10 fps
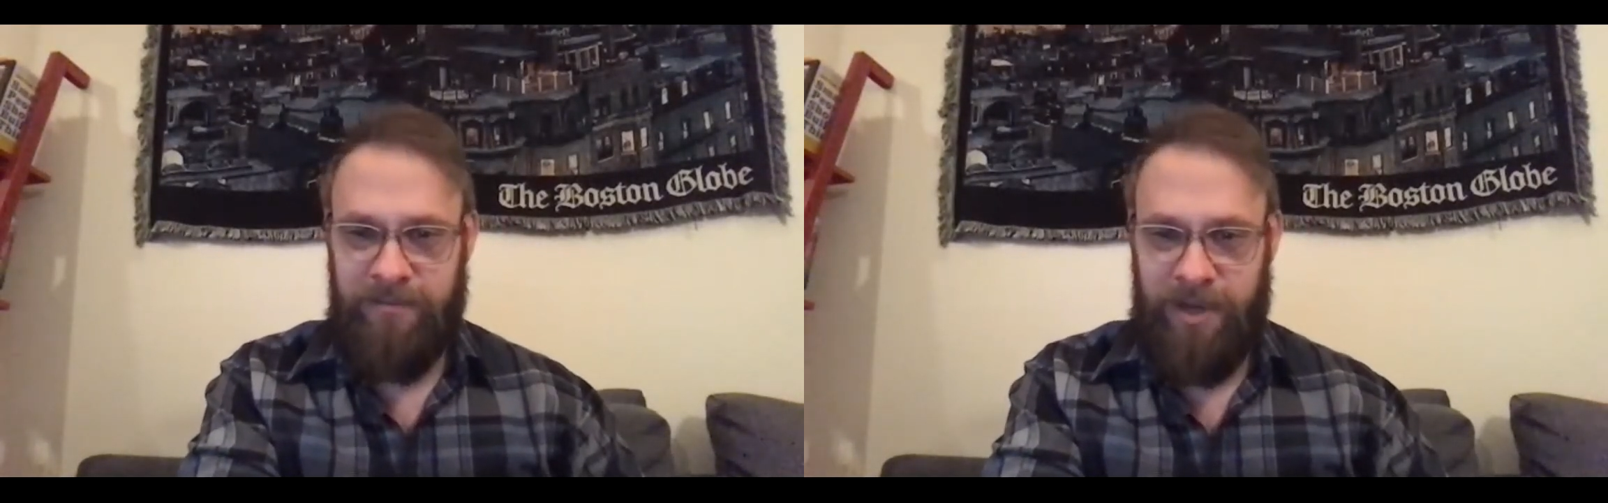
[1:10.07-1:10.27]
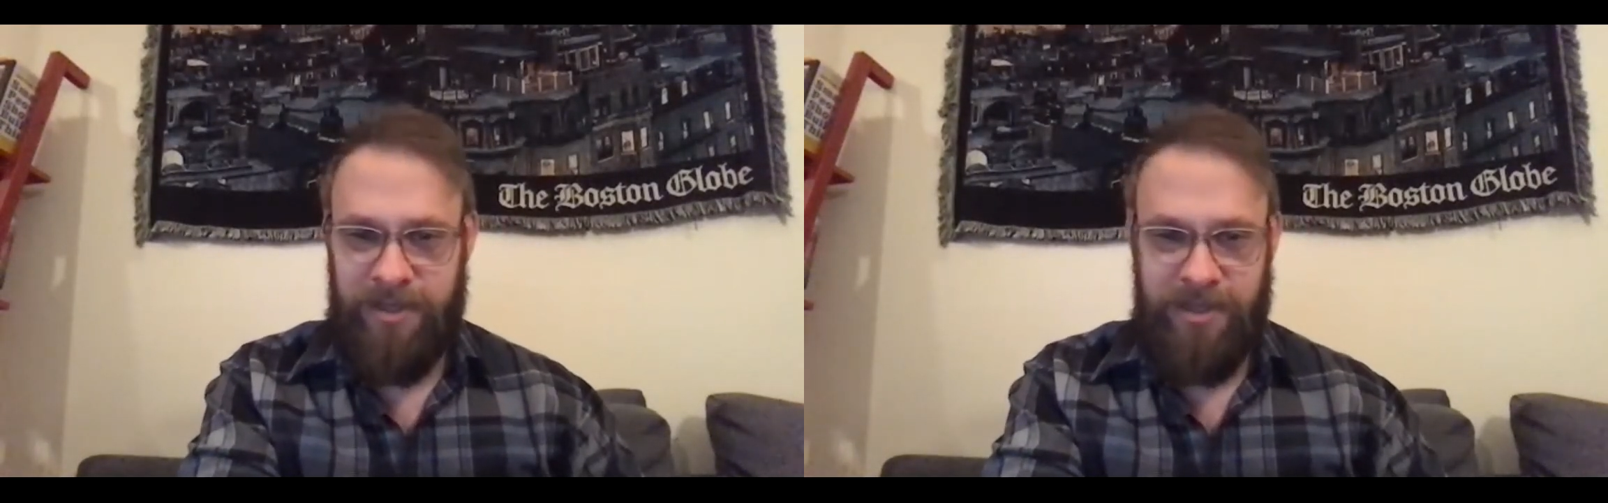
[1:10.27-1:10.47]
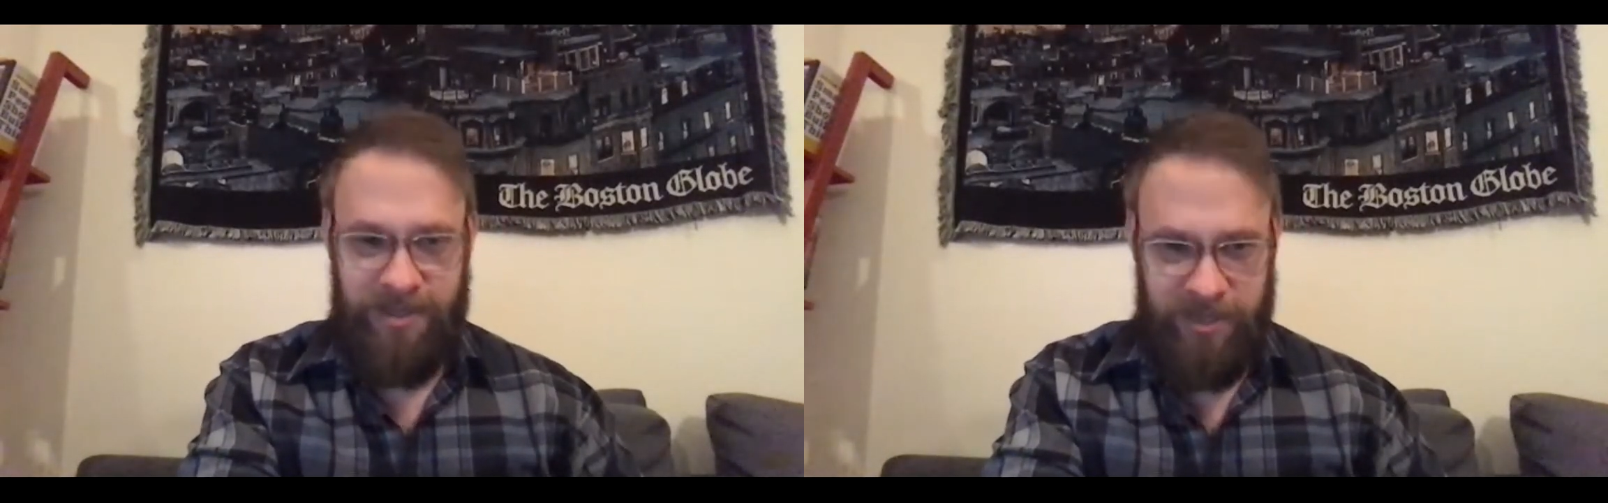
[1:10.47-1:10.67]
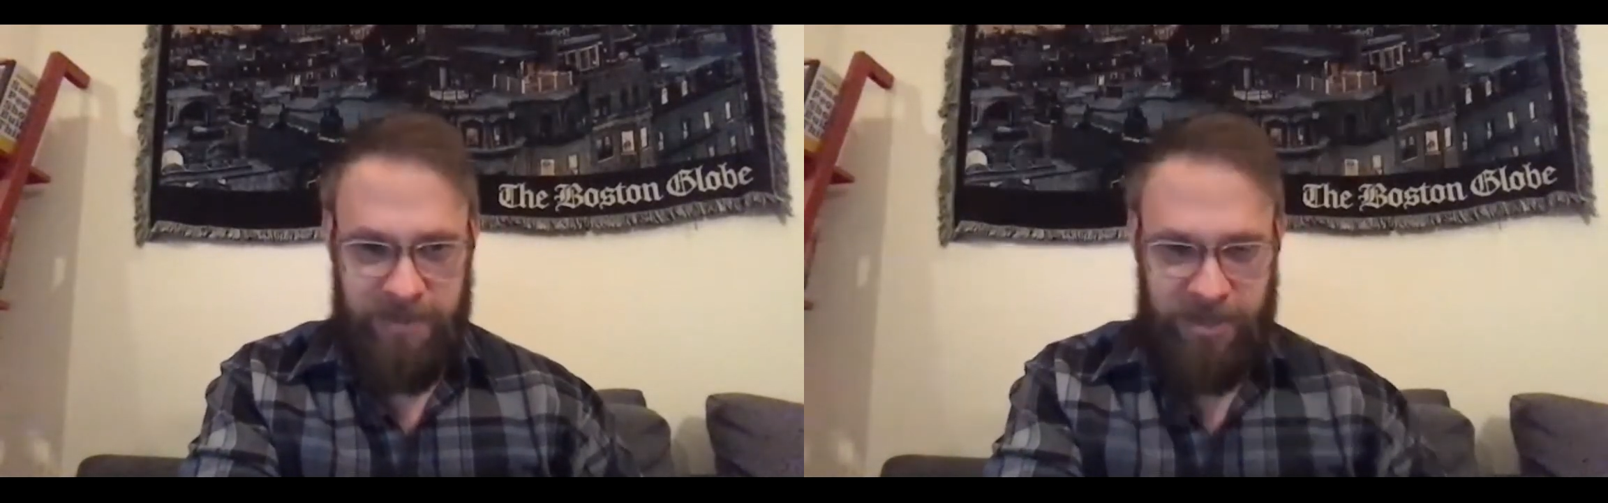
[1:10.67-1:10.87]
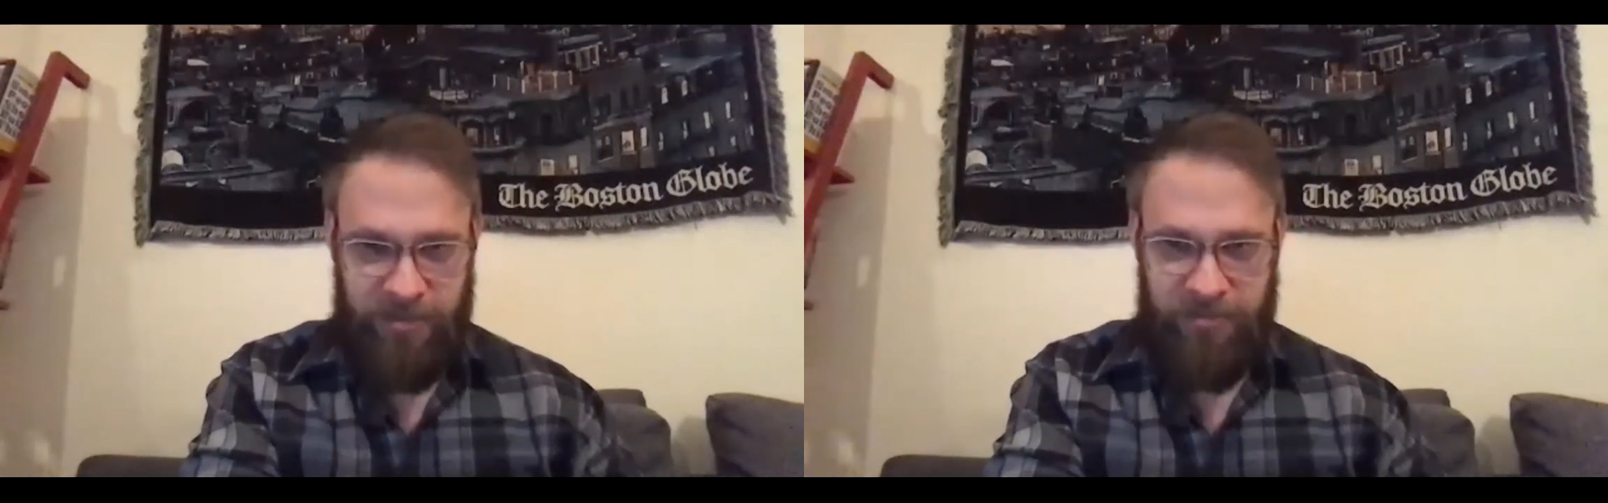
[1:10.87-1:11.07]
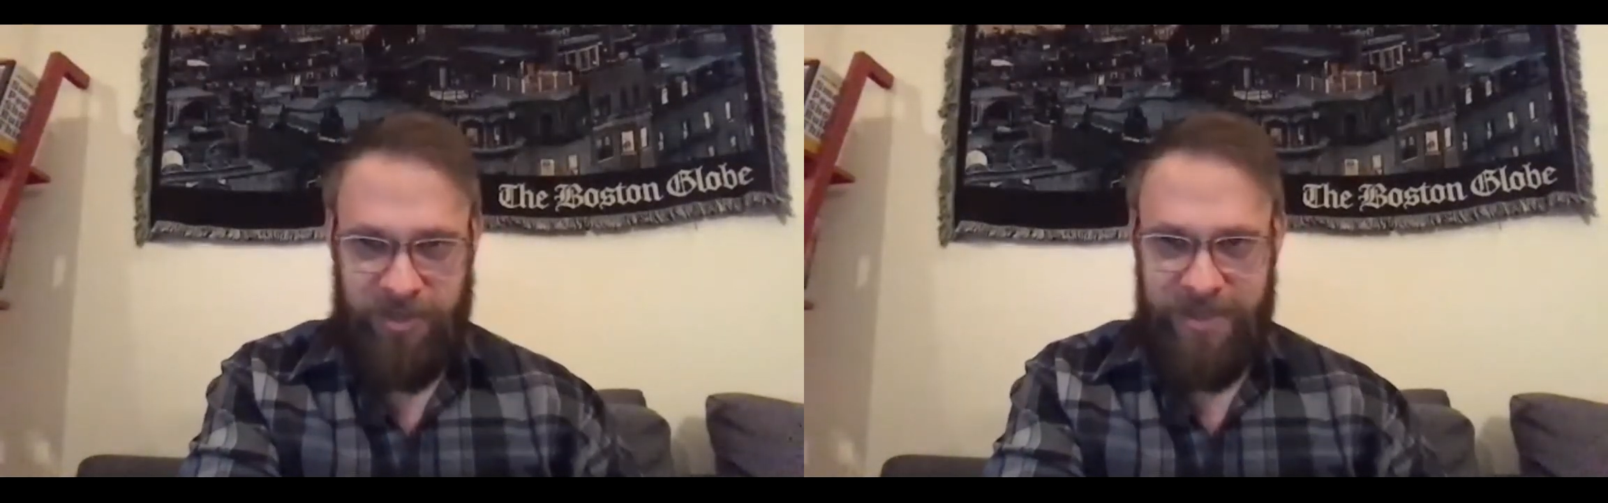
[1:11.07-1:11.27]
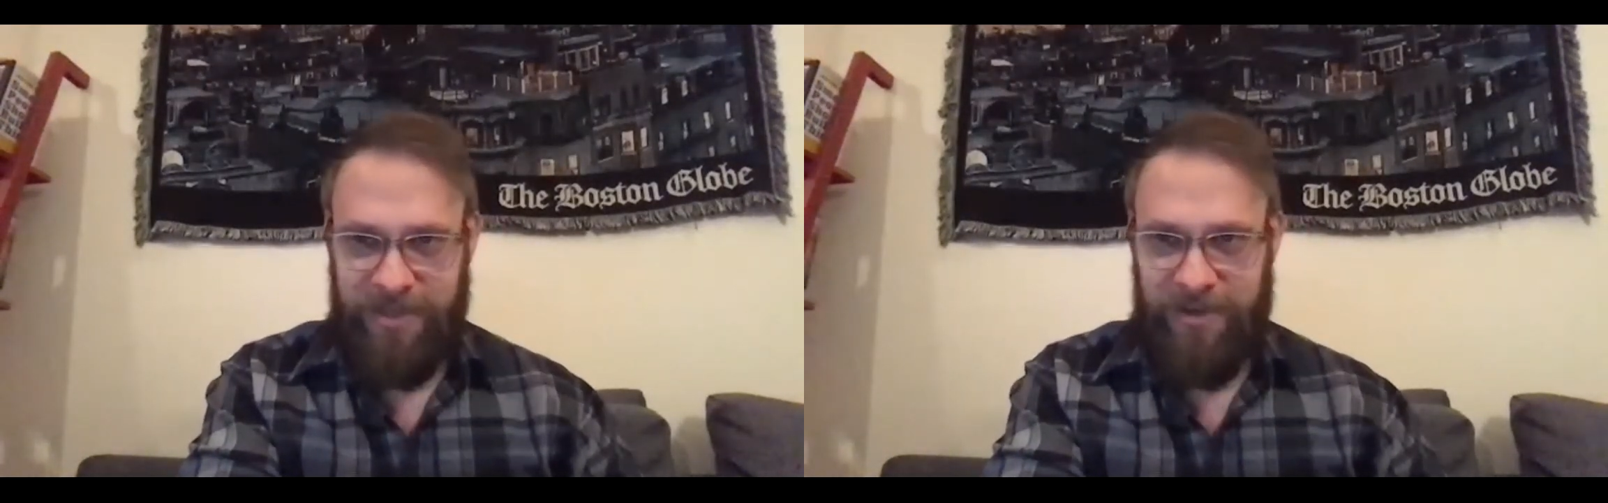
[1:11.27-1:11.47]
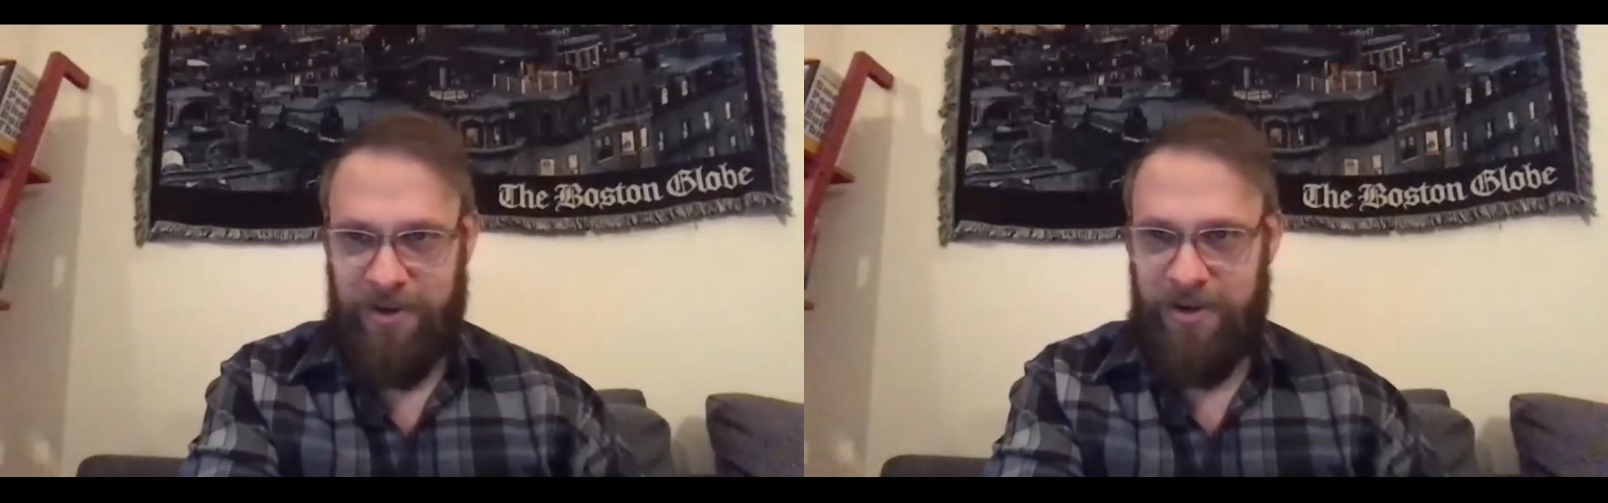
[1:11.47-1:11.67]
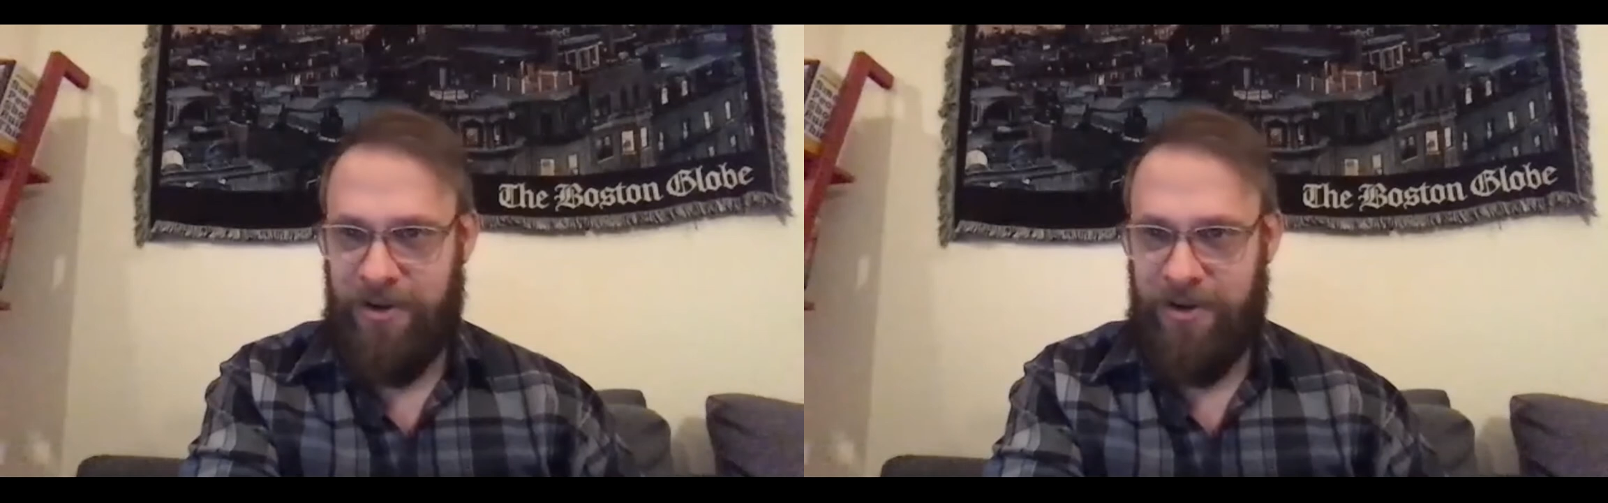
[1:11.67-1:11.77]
Boston has a special place in our